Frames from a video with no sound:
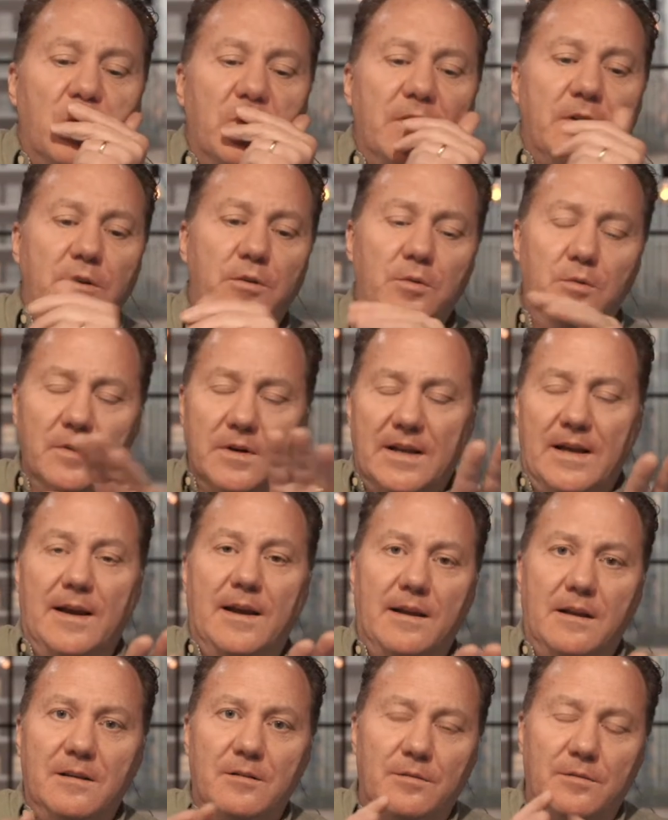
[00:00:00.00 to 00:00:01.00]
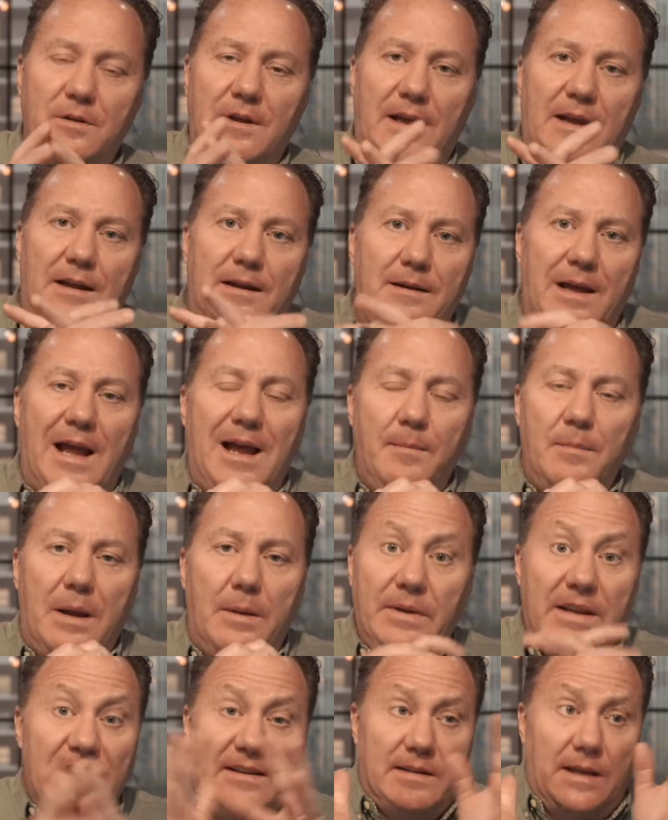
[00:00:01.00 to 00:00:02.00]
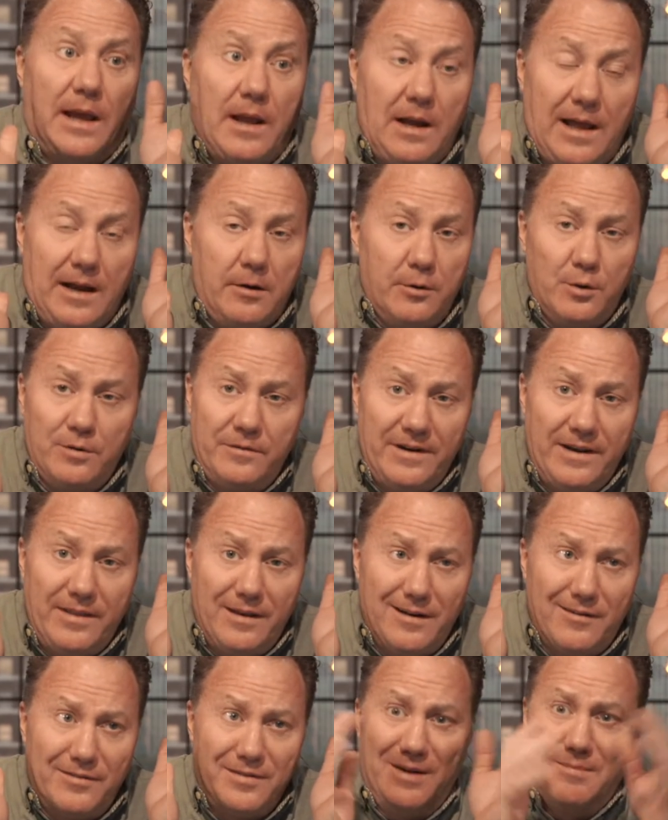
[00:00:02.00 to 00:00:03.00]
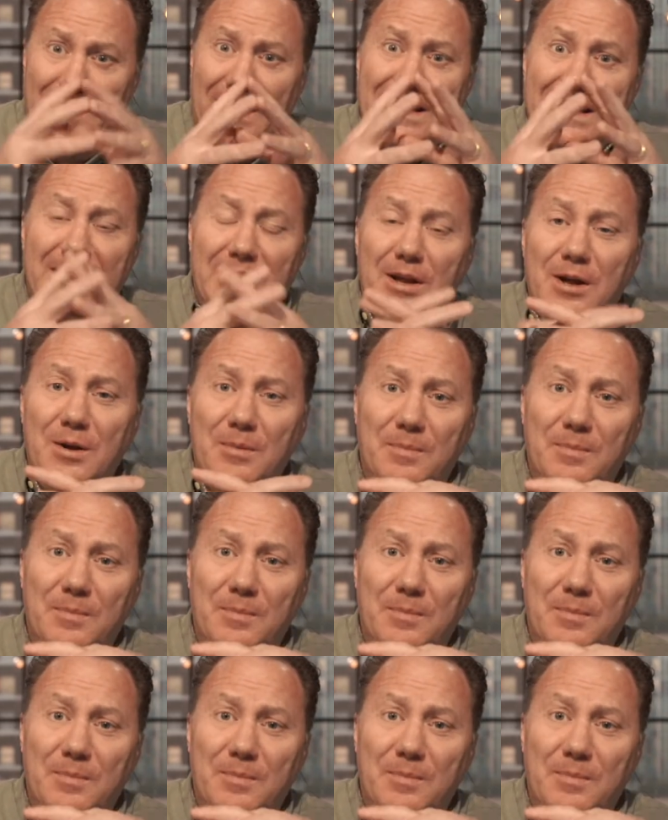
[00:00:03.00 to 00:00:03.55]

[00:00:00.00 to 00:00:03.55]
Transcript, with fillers: you and I, I am guessing, I, I, don't know of anything off the top of my head,